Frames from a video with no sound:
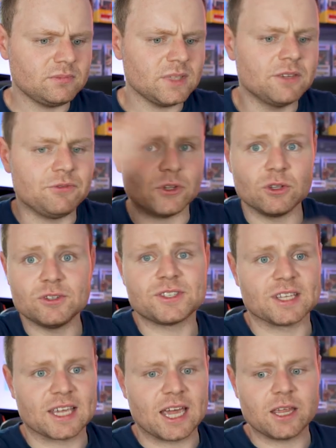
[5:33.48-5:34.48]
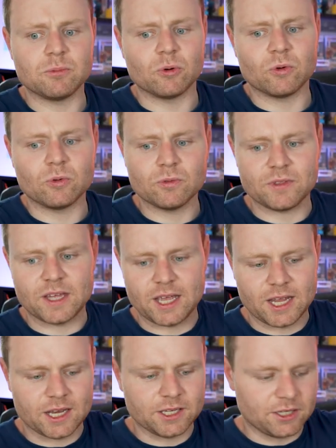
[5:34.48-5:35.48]
if you lose the cable,
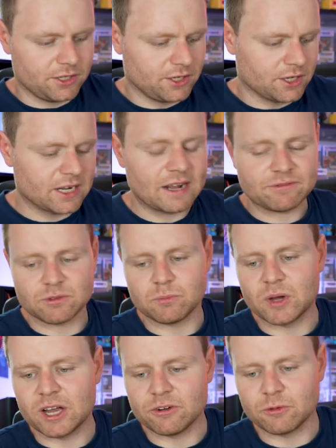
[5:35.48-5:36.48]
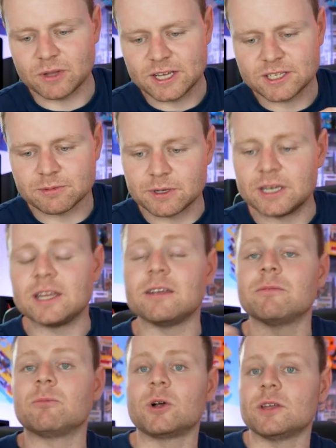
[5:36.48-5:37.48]
then you're gonna have to buy a replacement,
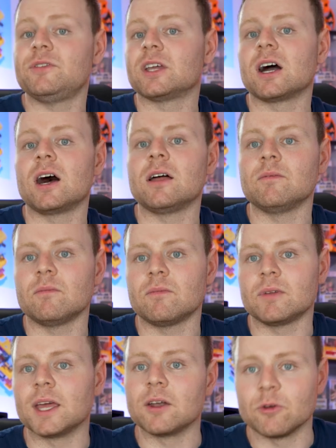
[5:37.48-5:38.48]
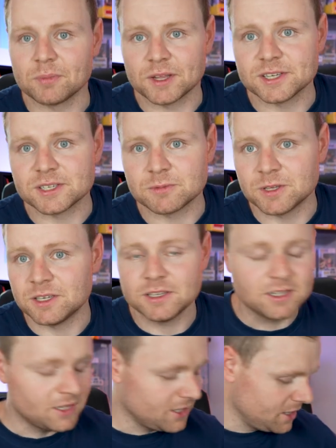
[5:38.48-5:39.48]
and what if you can't get a replacement?
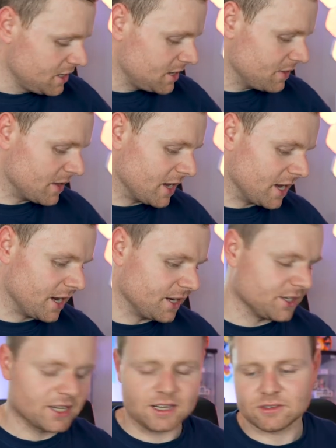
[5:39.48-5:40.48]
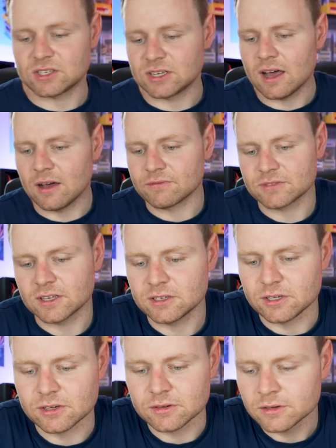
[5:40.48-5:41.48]
Then you're kind of stuffed,
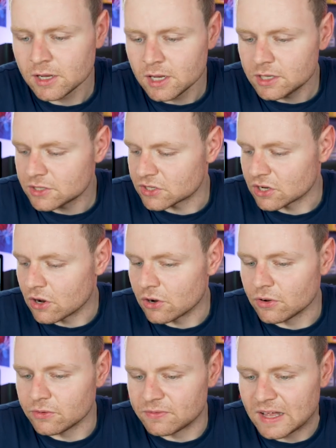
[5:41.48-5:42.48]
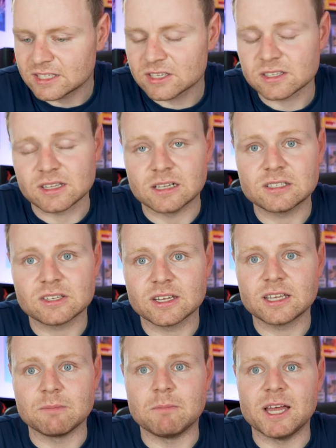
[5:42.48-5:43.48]
aren't you? So that's
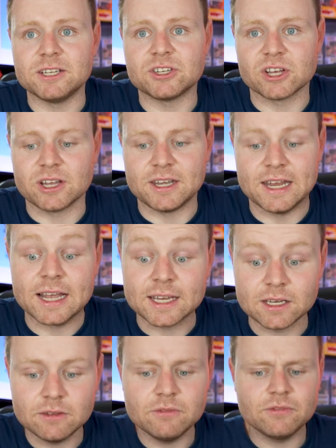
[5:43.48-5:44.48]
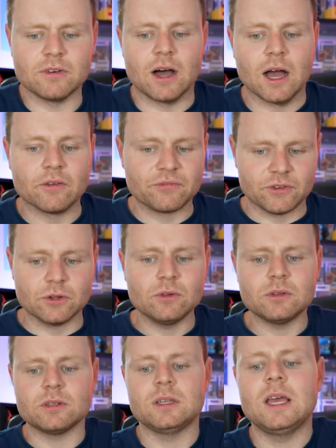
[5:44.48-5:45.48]
like a major negative, I
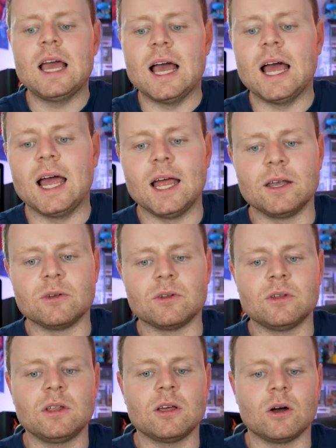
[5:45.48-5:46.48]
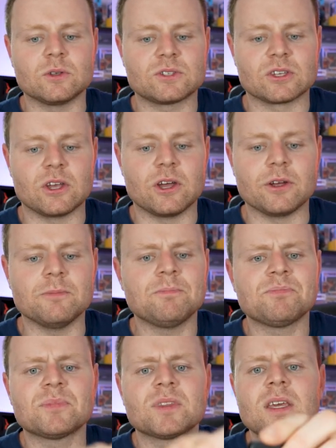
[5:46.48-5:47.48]
feel. And also,
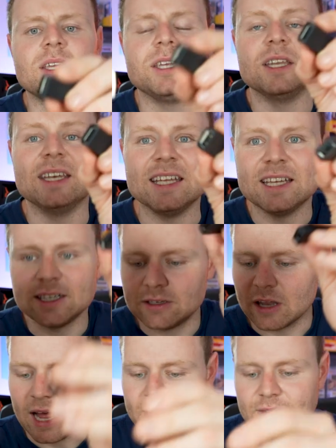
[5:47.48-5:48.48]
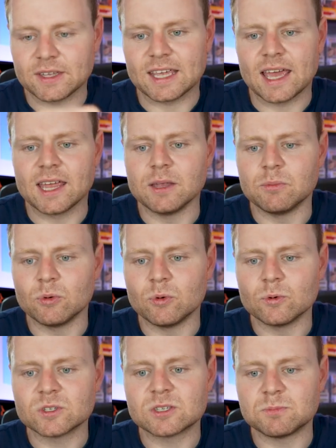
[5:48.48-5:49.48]
you need like the
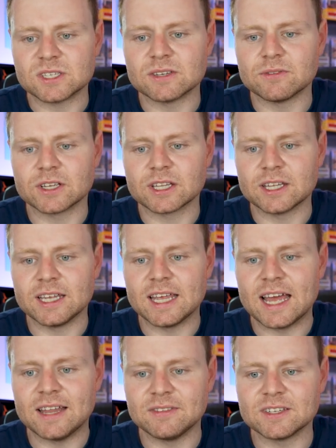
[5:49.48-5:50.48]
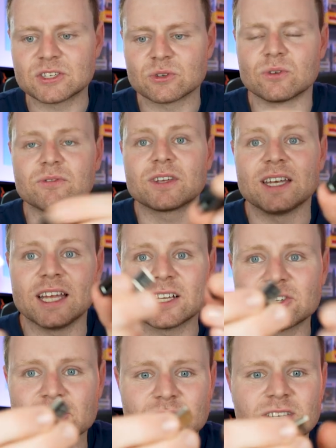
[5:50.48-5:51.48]
cable specifically and this sort of
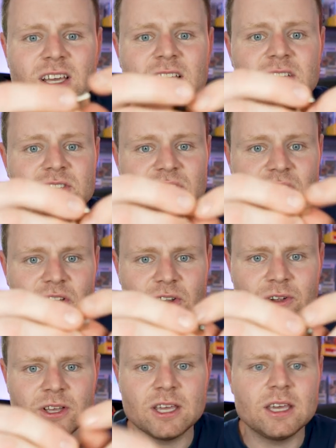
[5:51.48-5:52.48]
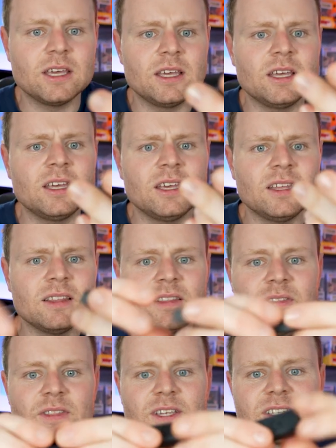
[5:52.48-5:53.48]
connection. So
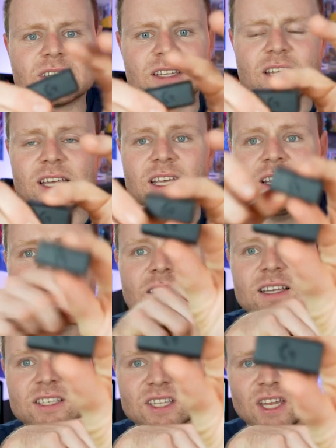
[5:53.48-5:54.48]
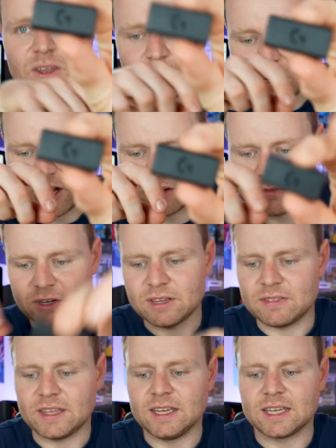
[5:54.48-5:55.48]
this thing is another part of
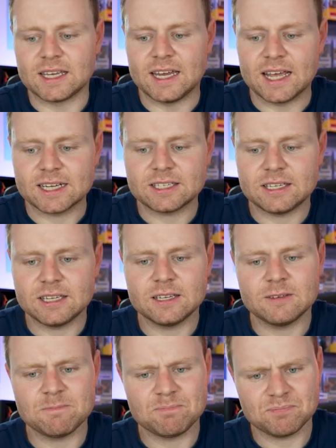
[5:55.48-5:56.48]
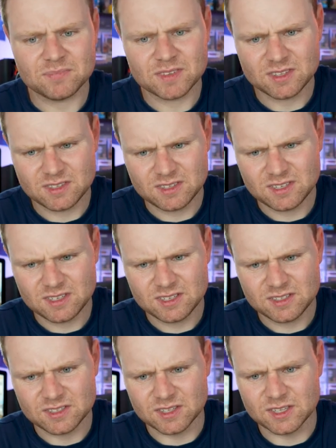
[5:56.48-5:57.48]
it that you connect
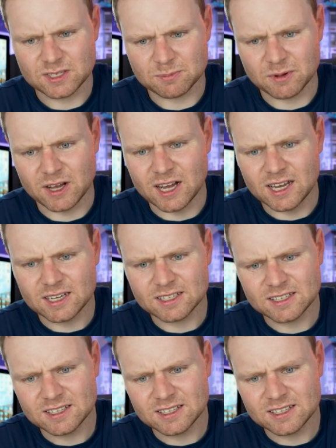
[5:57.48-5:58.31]
to this part,